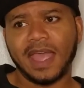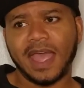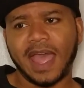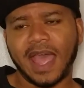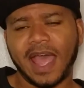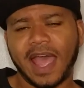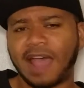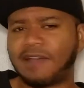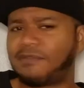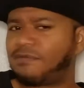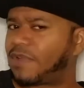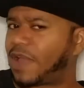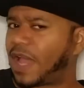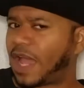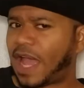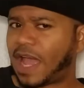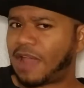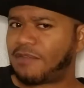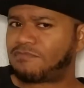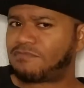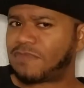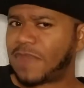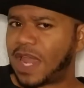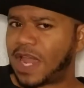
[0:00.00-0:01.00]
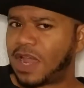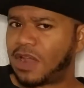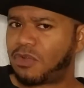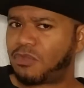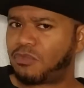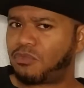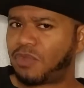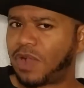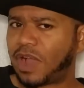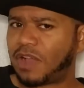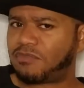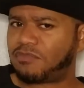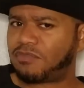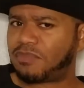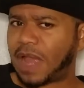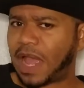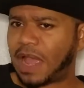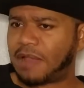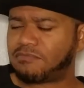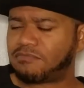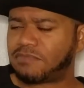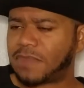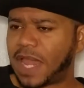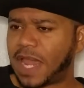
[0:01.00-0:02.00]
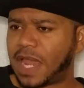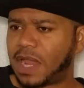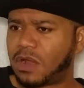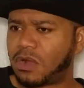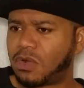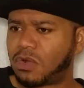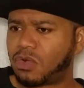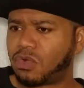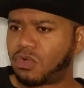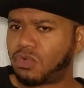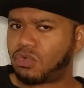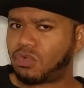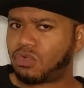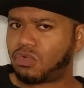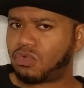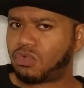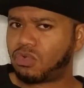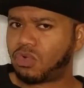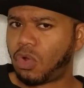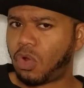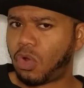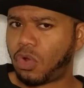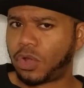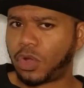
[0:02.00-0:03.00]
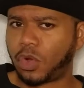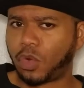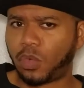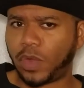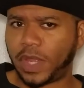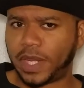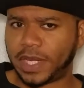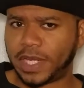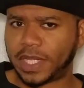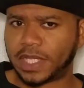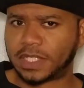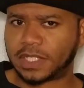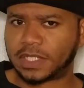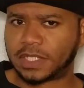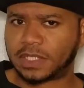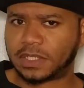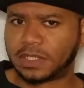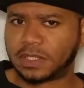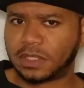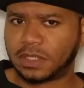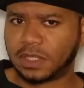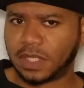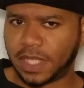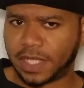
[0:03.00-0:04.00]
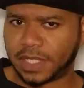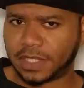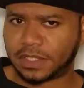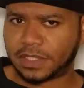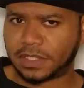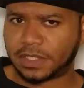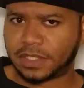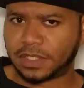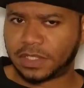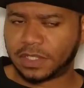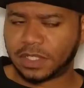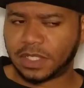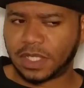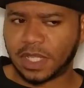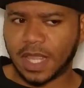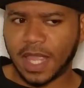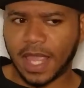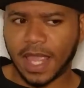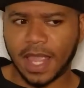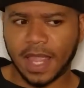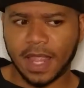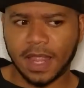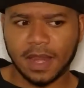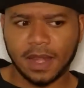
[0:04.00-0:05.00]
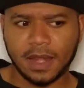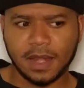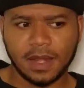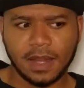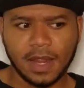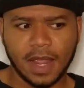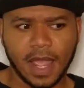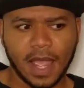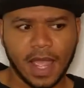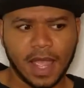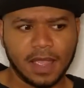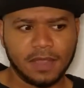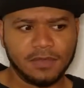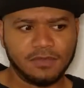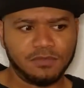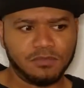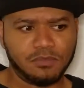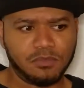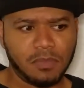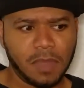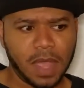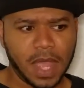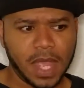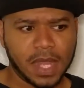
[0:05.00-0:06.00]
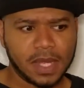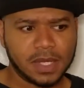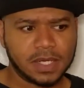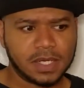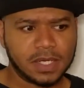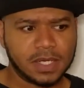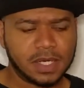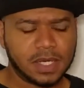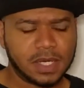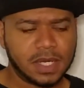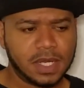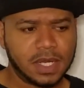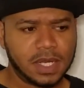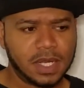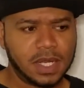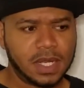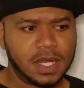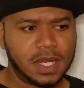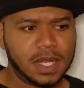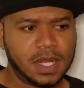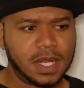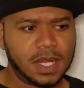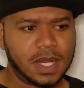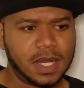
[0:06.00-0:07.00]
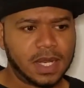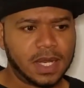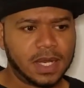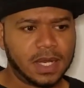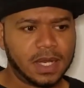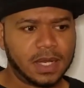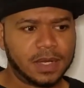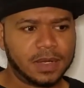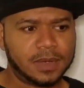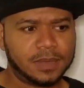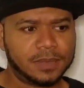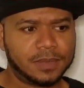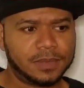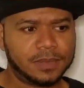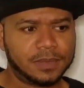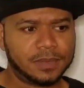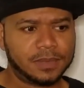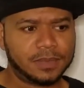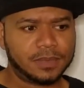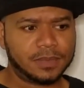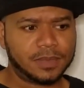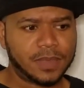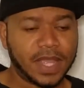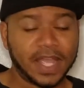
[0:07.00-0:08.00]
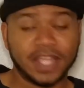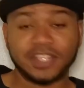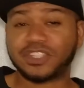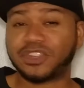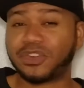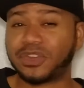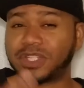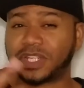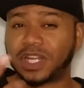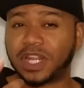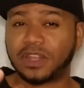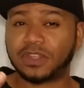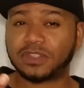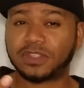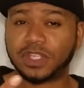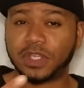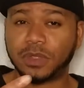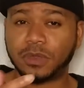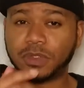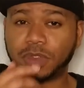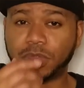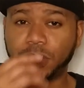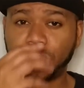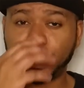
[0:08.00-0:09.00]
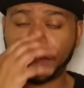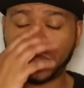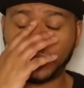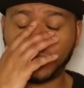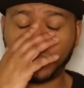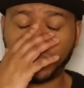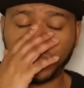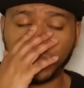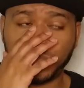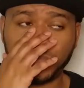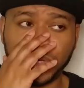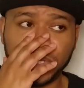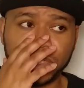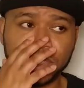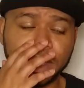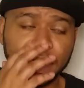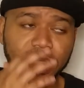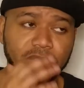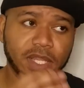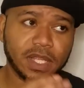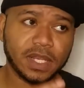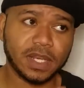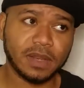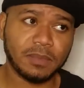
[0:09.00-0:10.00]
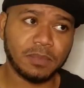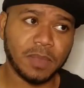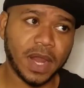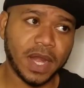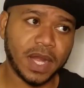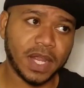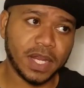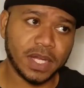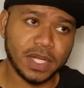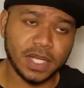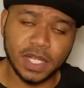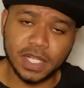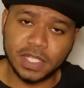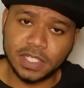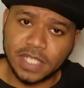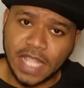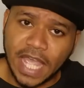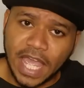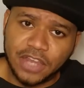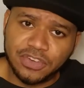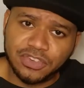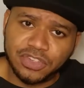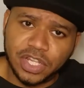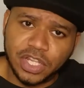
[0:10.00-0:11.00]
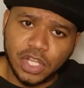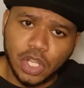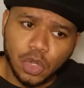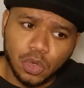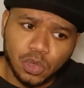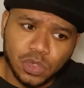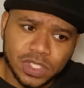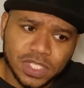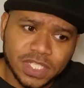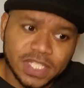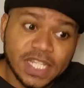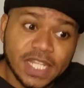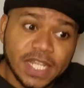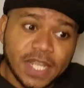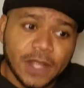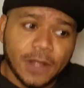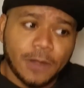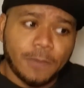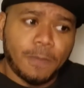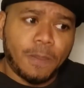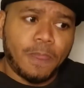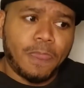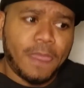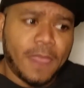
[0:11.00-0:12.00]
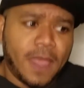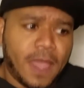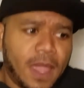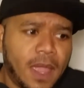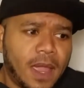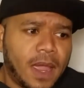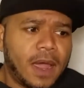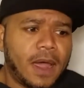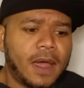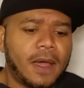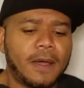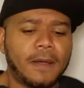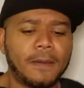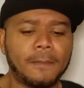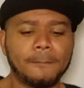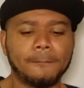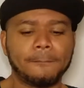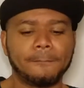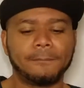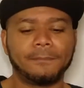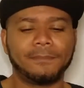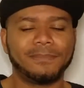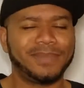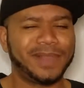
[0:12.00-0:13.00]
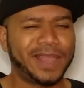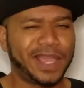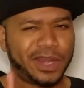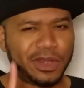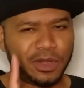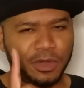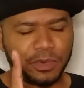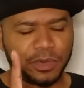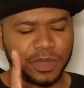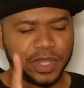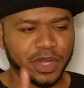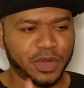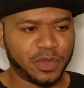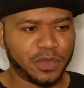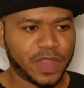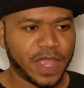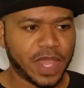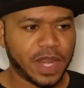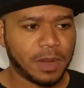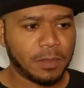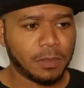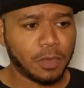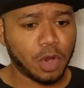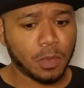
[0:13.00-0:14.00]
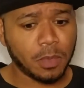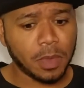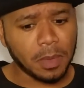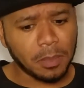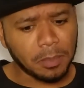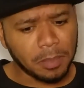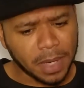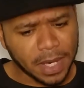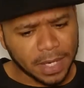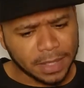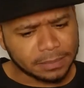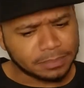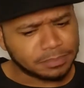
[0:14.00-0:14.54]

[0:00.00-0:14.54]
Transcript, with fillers: I've got, I'm now, I'm, I'm now on a witness list, and I met, um, I guess there's another sequence with, with President Clinton. Monica does actually go to see him um, later, we don't know that in a moment, but